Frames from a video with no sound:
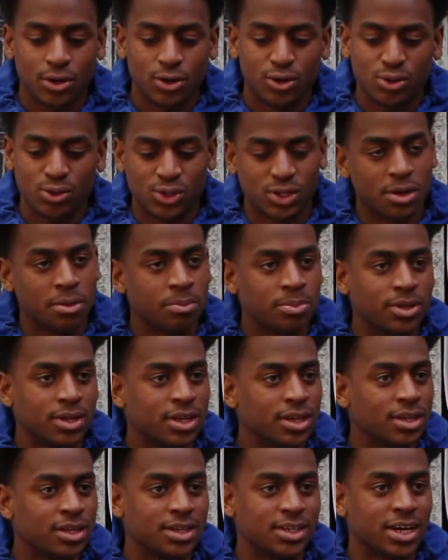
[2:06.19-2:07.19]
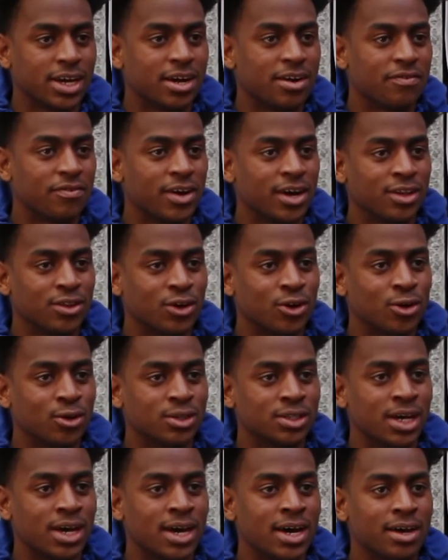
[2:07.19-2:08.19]
who's completely terrified the
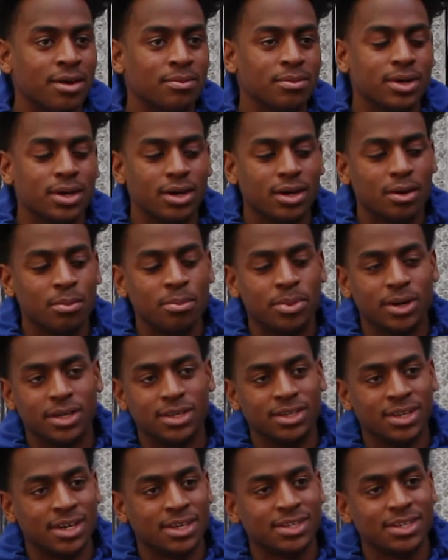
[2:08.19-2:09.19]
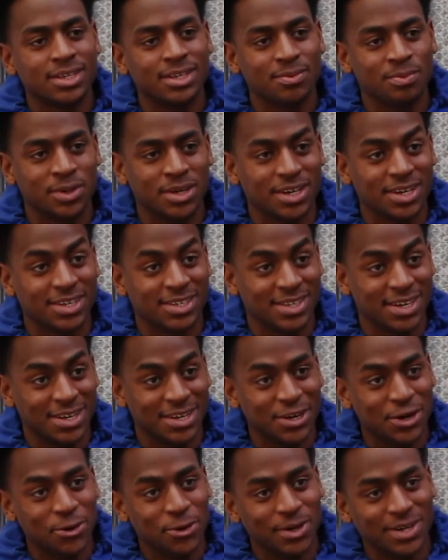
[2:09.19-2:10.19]
whole time, but does it because they
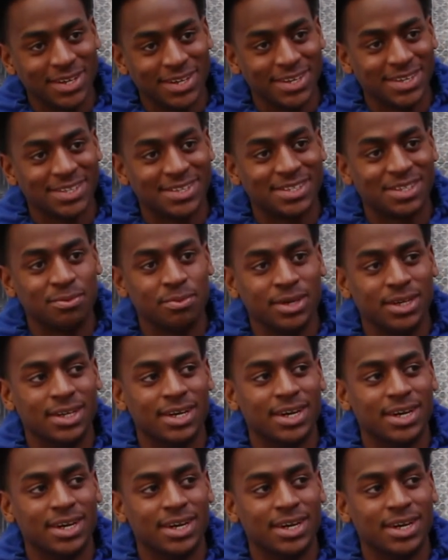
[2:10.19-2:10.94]
know it needs to be